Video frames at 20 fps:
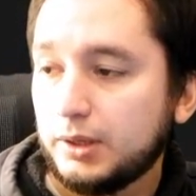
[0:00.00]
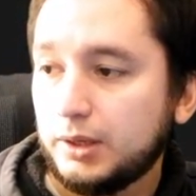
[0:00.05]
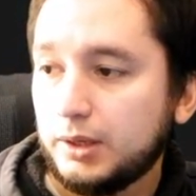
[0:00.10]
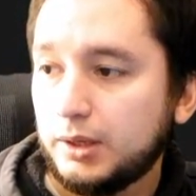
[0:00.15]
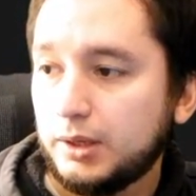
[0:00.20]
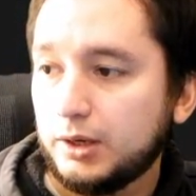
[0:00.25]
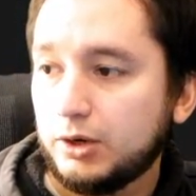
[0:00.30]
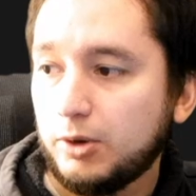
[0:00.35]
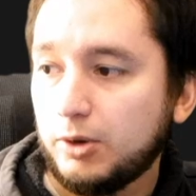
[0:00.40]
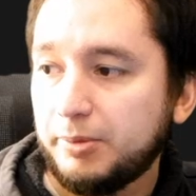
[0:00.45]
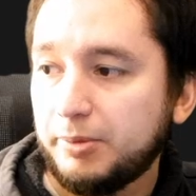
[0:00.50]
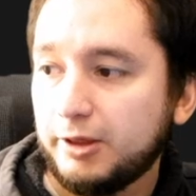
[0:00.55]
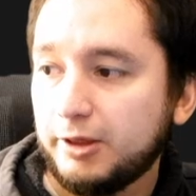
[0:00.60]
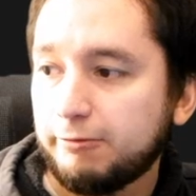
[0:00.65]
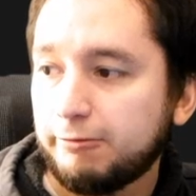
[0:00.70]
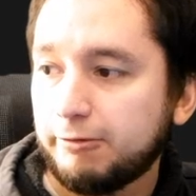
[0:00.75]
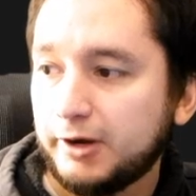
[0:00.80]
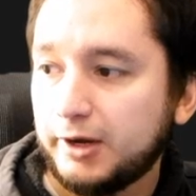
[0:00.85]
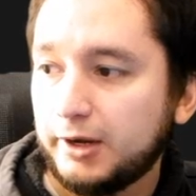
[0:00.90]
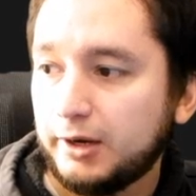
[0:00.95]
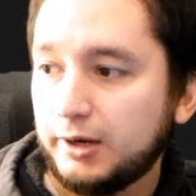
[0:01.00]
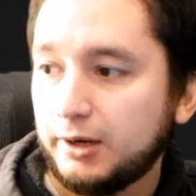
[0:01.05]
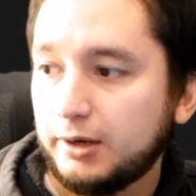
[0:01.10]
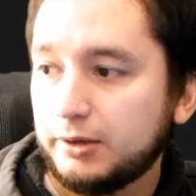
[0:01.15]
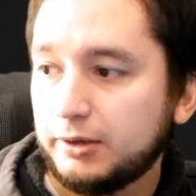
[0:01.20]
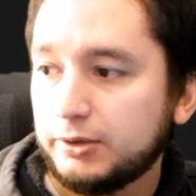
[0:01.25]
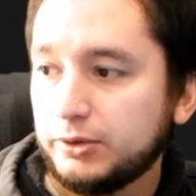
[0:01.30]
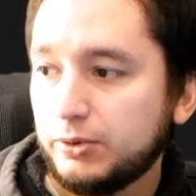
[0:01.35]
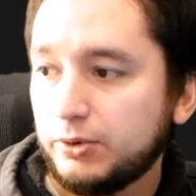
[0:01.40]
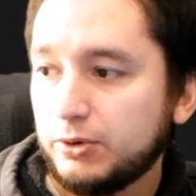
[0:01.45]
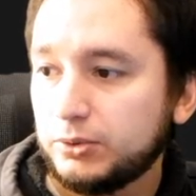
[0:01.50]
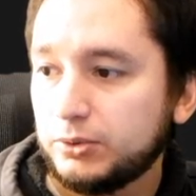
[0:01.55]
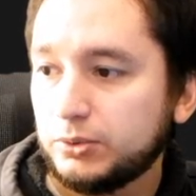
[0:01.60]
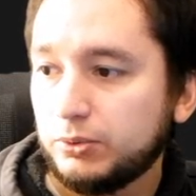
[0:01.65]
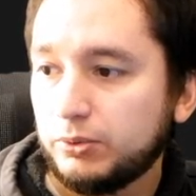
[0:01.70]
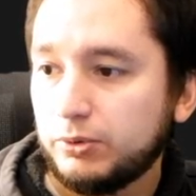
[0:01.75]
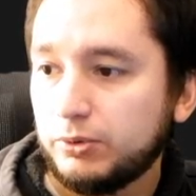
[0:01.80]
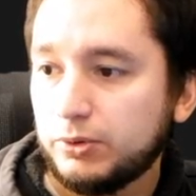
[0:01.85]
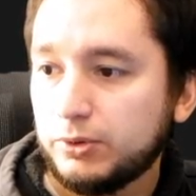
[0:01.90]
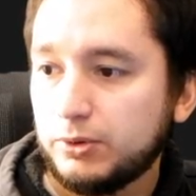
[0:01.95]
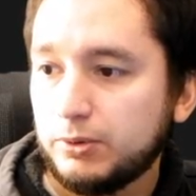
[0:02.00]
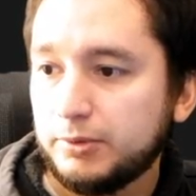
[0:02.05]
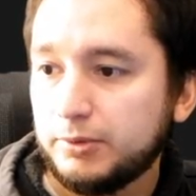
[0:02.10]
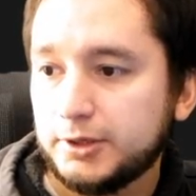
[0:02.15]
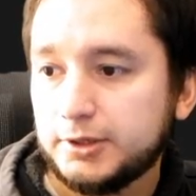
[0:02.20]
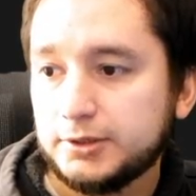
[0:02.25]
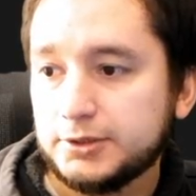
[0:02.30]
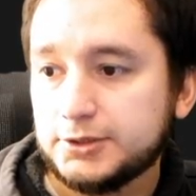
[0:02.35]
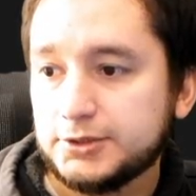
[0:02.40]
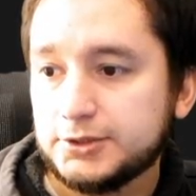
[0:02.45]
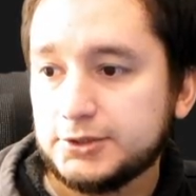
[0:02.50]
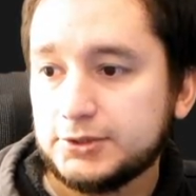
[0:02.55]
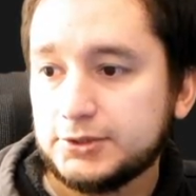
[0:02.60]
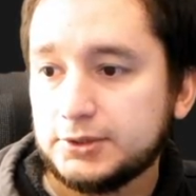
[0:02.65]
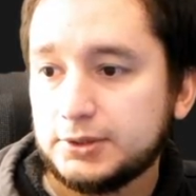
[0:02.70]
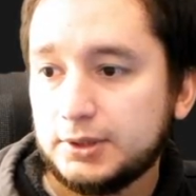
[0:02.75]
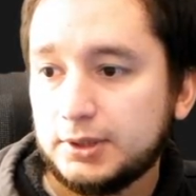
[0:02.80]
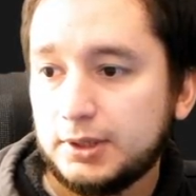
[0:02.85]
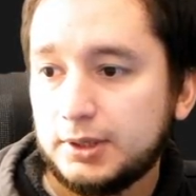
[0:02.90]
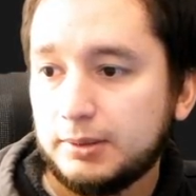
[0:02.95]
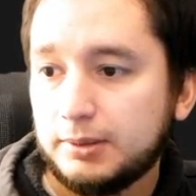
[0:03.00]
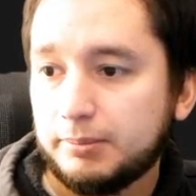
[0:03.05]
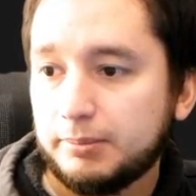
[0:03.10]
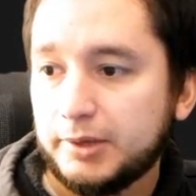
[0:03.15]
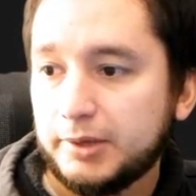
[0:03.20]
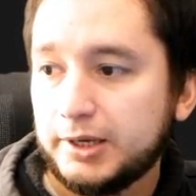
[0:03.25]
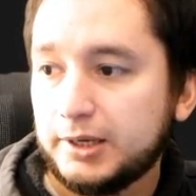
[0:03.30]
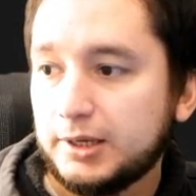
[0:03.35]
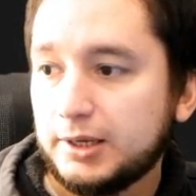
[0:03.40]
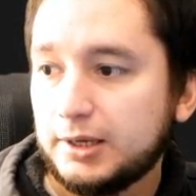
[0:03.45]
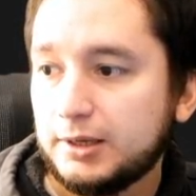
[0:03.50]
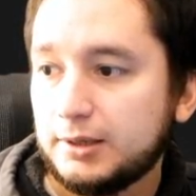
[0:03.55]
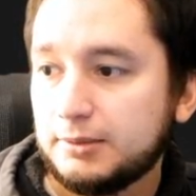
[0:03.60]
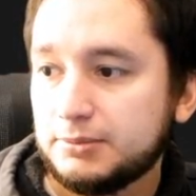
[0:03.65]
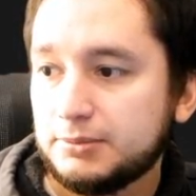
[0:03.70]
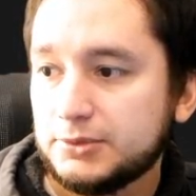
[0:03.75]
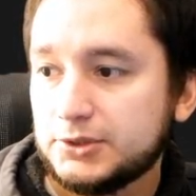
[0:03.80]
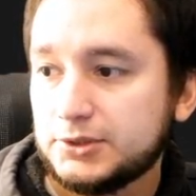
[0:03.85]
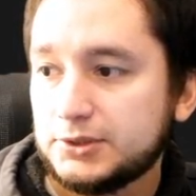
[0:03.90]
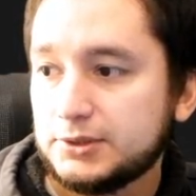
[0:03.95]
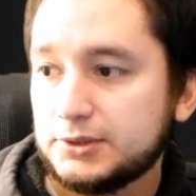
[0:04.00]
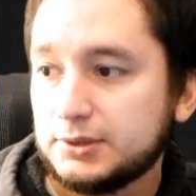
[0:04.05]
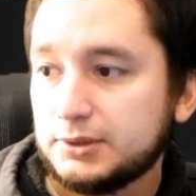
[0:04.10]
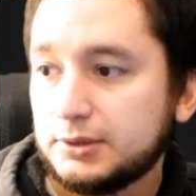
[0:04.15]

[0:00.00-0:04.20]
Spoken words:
copy the file, you go to documents, my games,